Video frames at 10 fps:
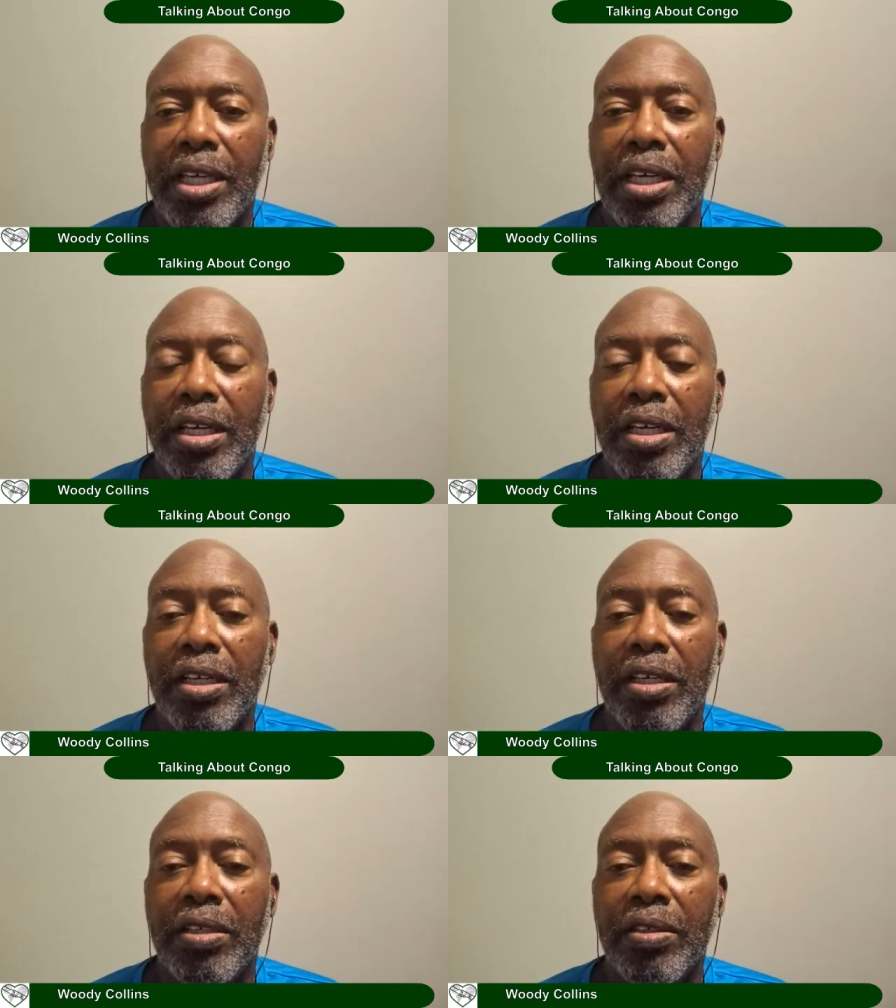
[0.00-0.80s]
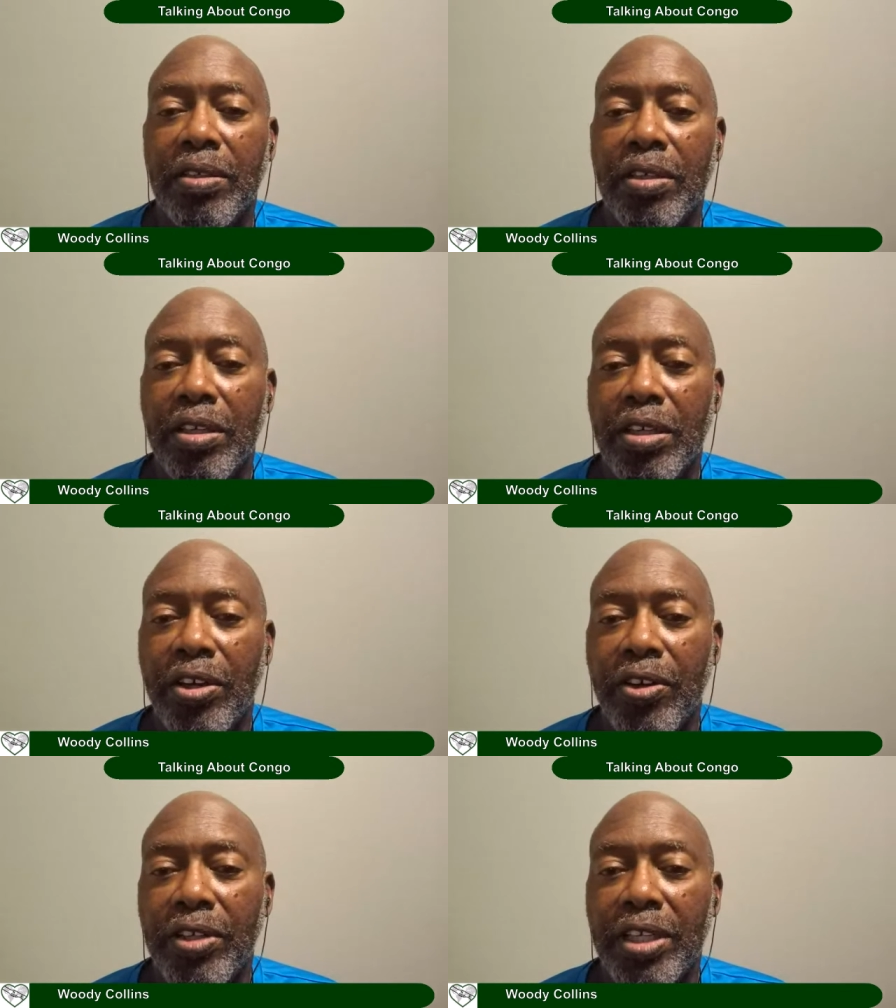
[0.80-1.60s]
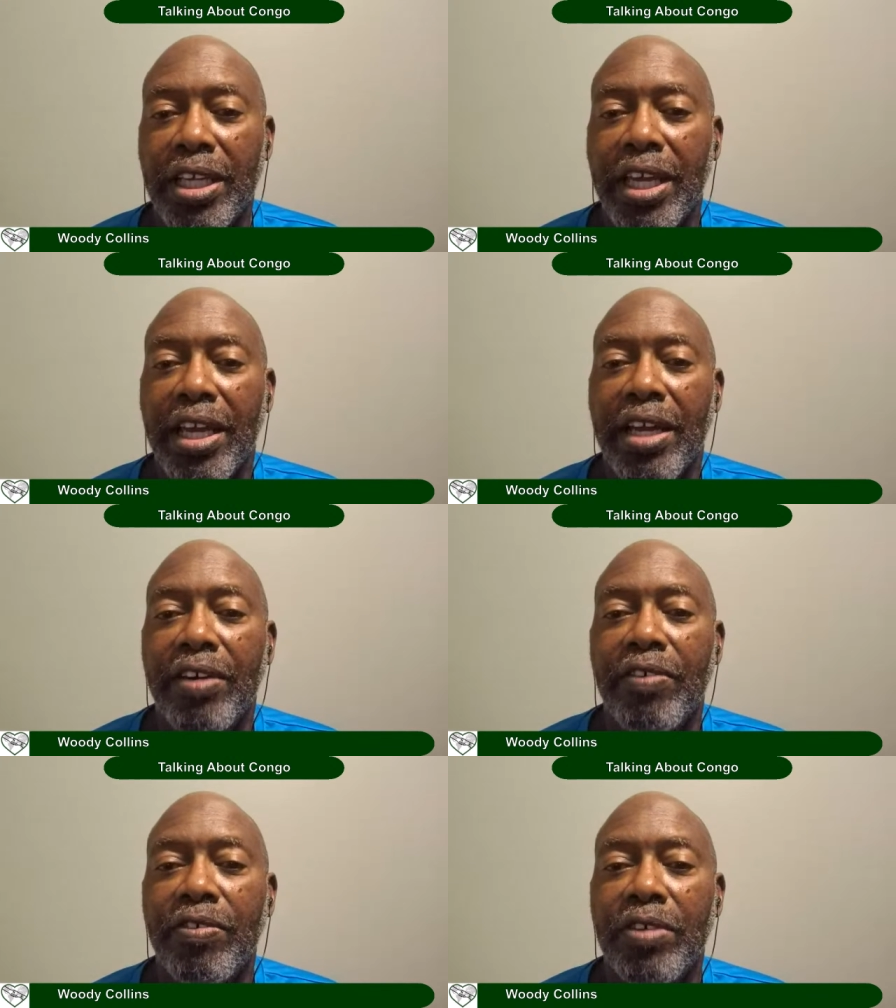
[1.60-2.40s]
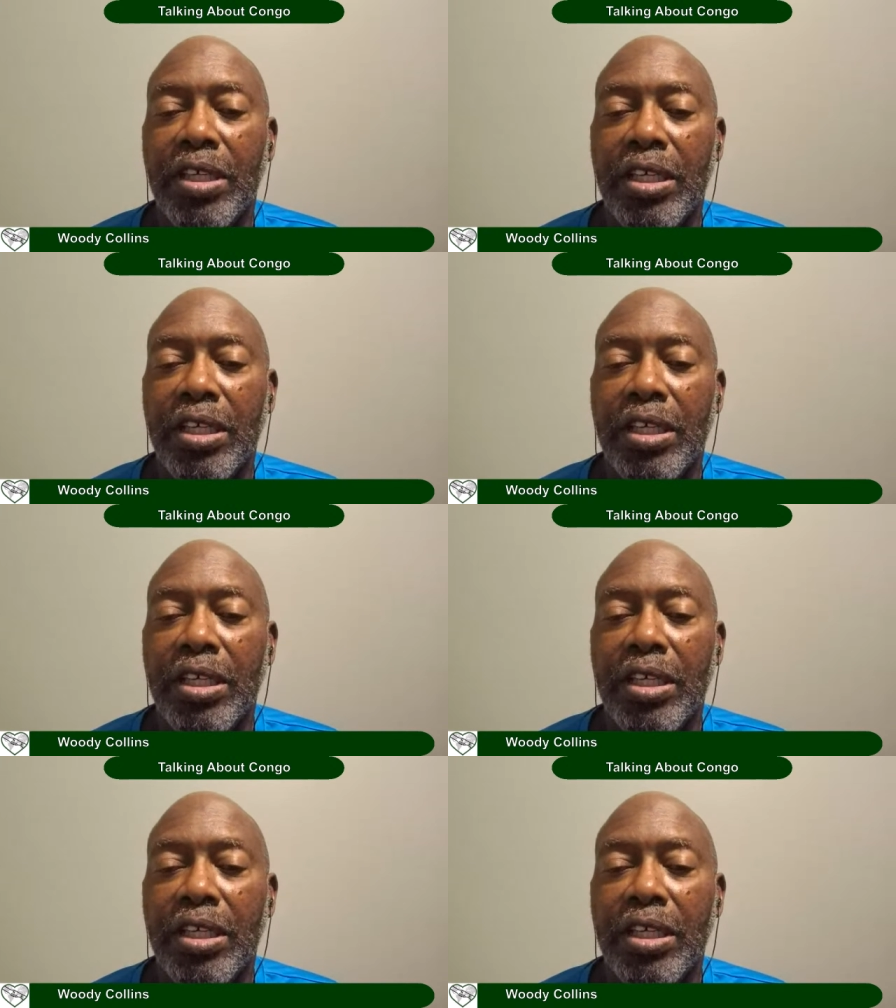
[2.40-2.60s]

Uh, Currently, they have